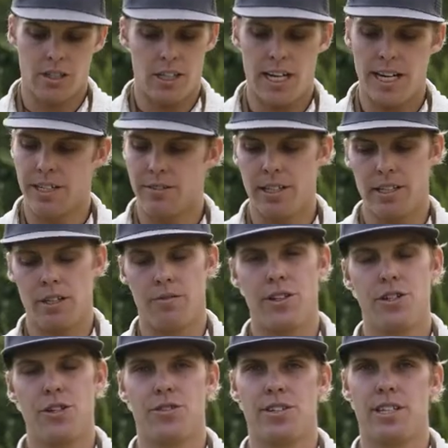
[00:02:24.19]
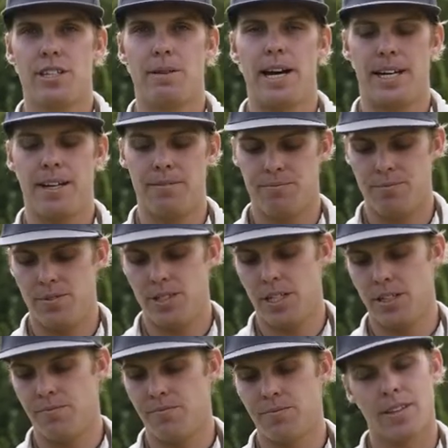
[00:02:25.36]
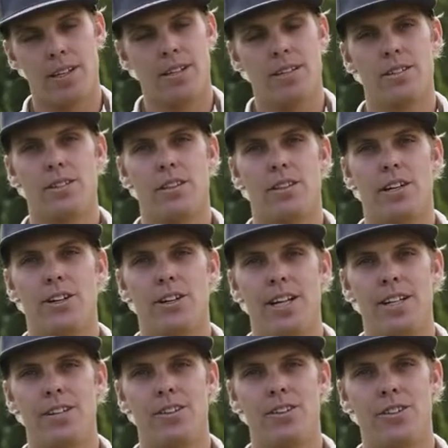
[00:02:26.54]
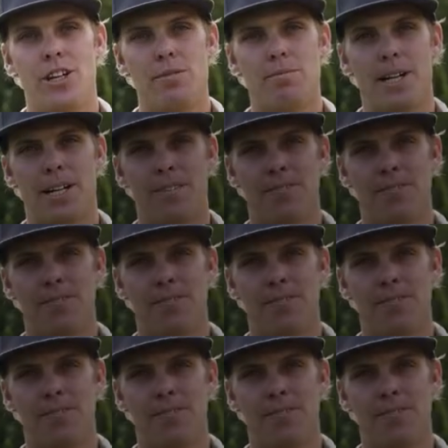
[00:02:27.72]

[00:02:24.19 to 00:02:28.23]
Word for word: a lot of great little features in this pack. So this is the Thunderhead chest pack.